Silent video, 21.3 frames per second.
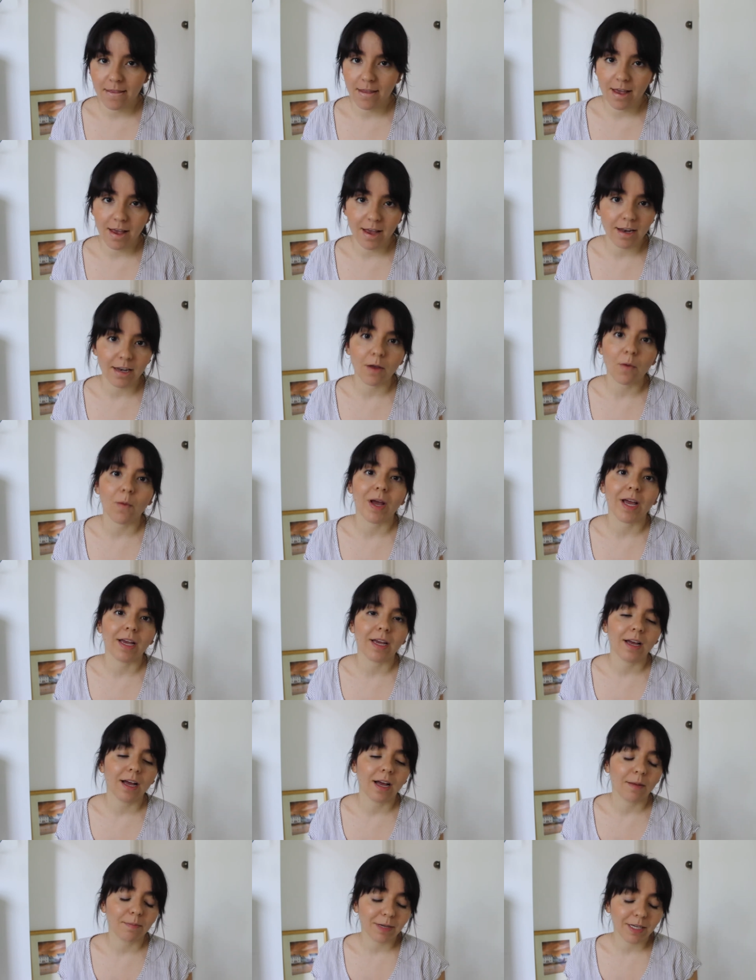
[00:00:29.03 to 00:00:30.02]
Anyway,
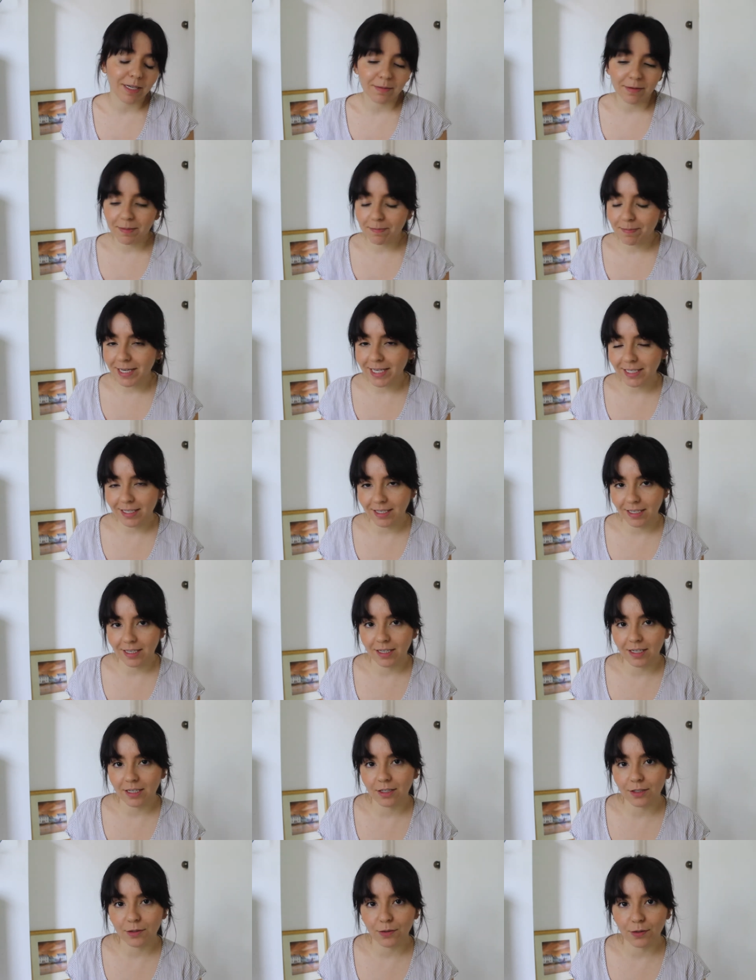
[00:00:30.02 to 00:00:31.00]
I'm going to be
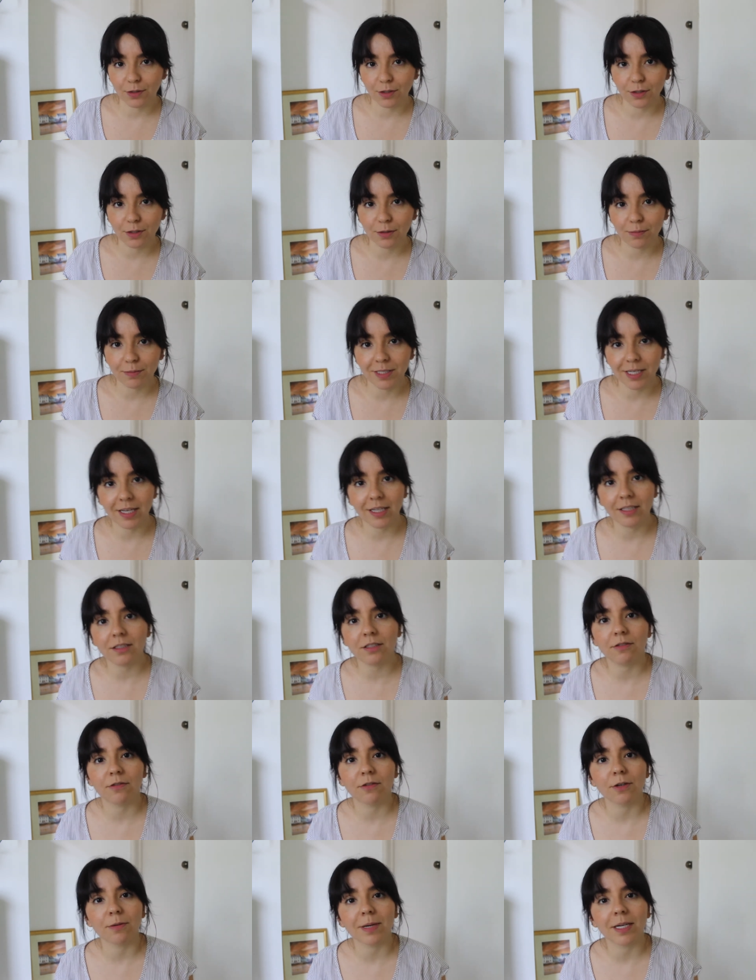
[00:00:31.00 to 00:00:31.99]
making a hula hoop tent
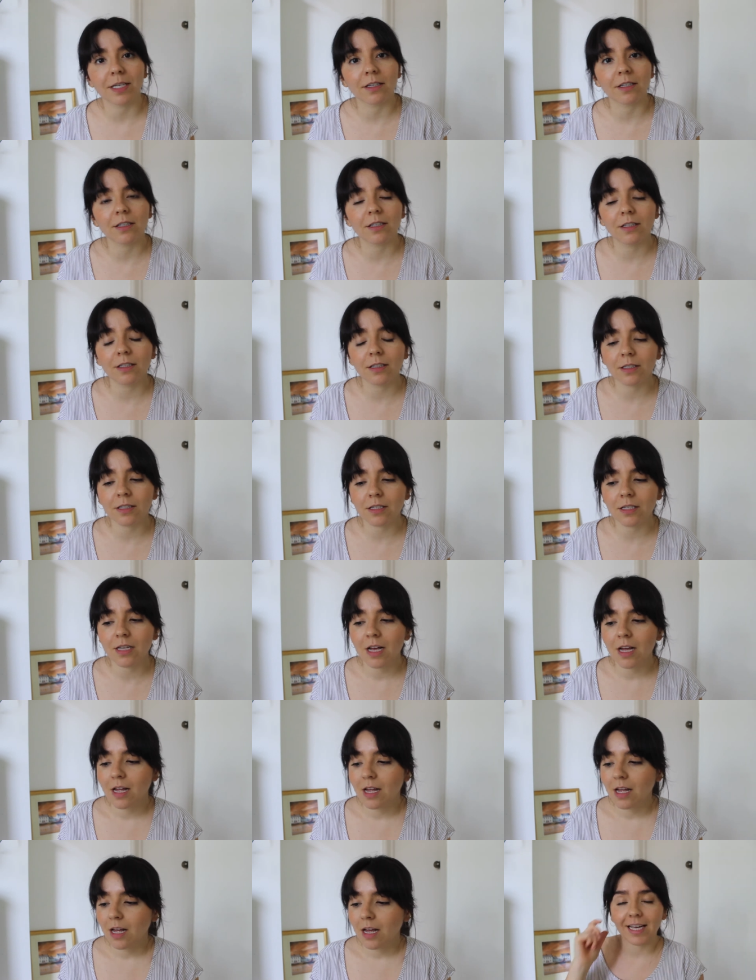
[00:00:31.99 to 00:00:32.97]
for my girls
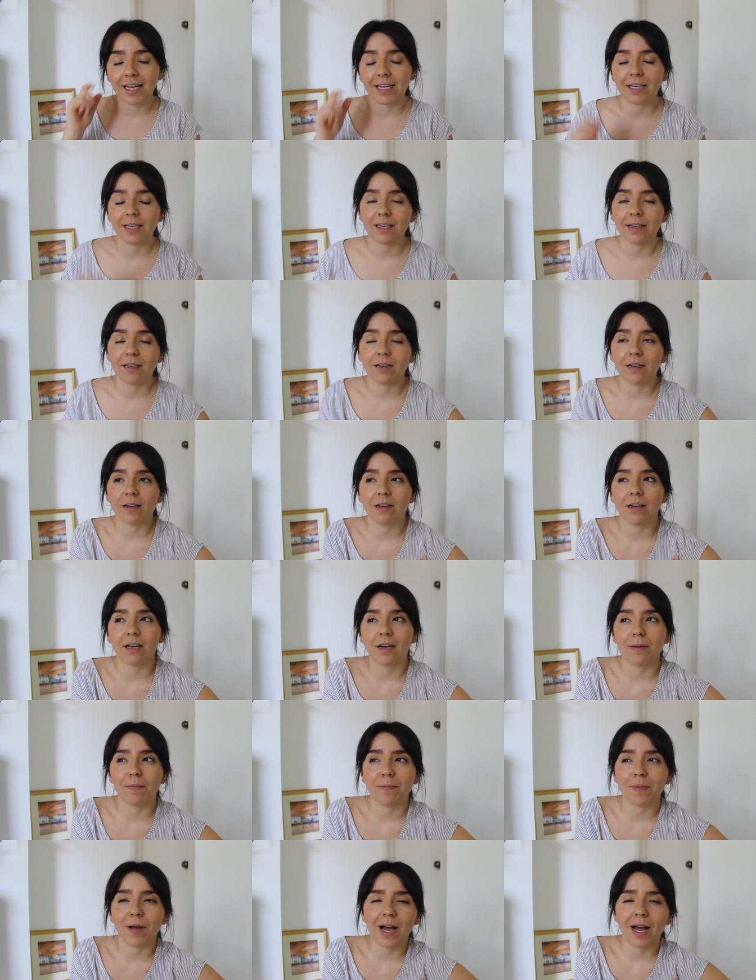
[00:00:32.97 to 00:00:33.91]
and um,